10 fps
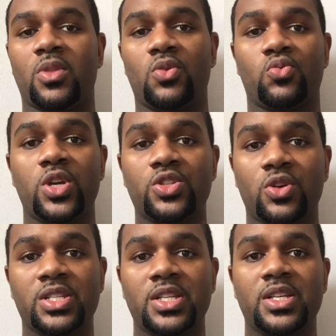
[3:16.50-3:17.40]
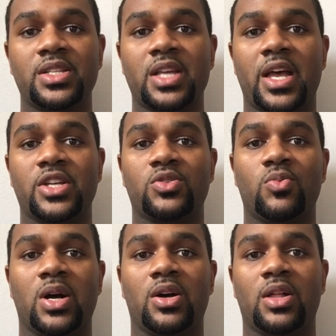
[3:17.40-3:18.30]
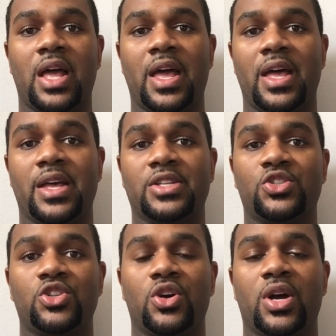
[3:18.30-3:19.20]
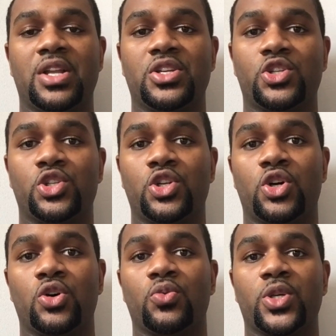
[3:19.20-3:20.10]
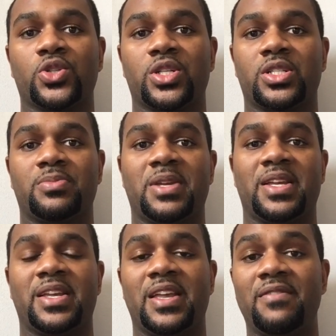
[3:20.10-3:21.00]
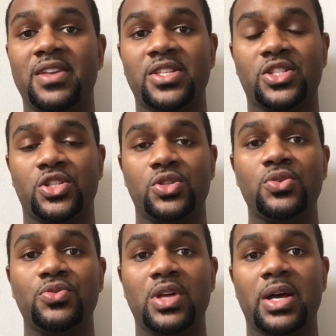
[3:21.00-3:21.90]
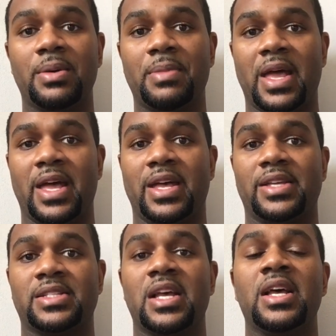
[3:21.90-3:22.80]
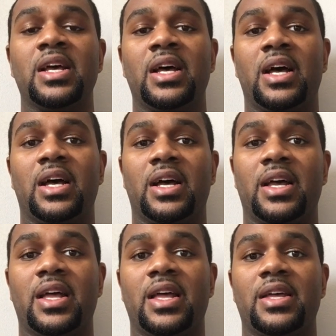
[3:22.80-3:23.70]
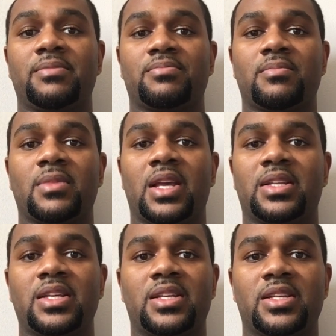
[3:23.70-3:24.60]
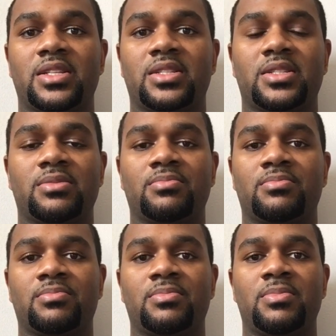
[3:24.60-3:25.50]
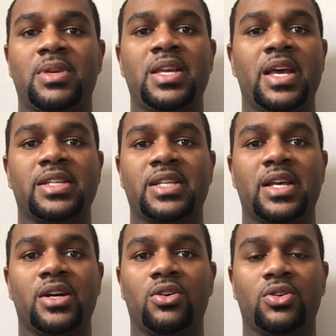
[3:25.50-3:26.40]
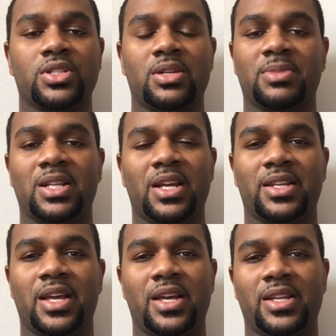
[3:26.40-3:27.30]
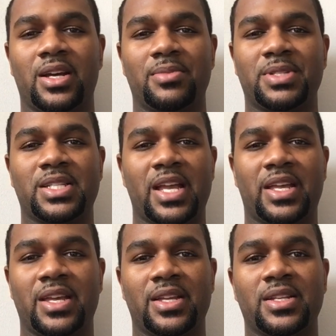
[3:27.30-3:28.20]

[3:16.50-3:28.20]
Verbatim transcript: resources as well as, you know, additional resources being given to them as uh, think it's ESL or something like that. Um, second